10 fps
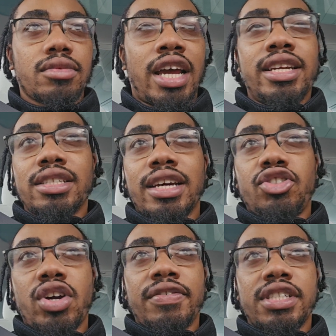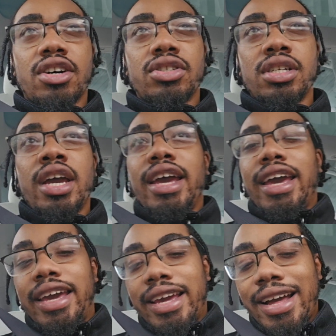I dislike Travis Kelce.
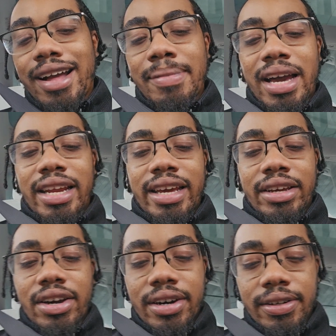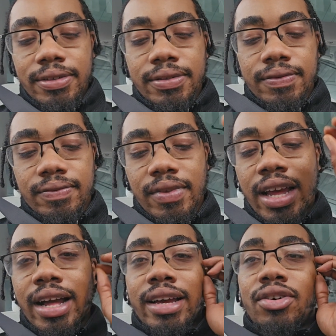Hey, I, am out of here, y'all.
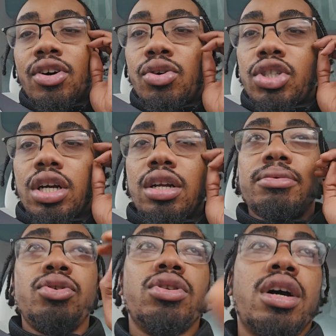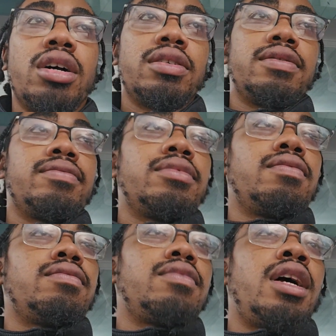I ain't going to hold y'all up too long.
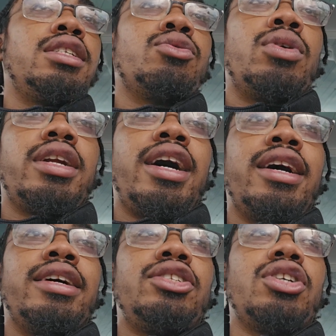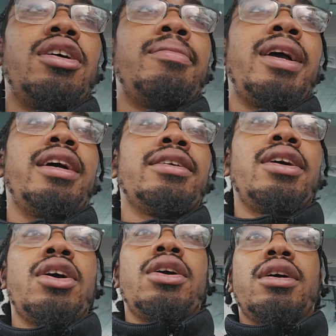I just wanted to holler at y'all, man.
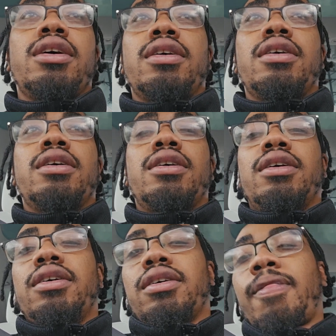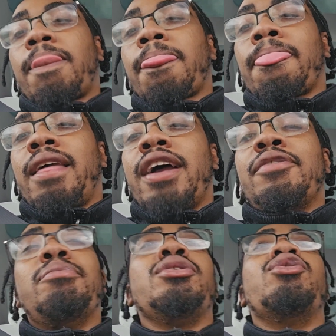Uh, uh, uh,
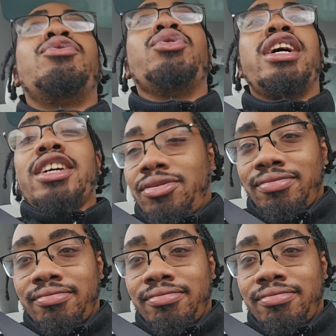have a beautiful day.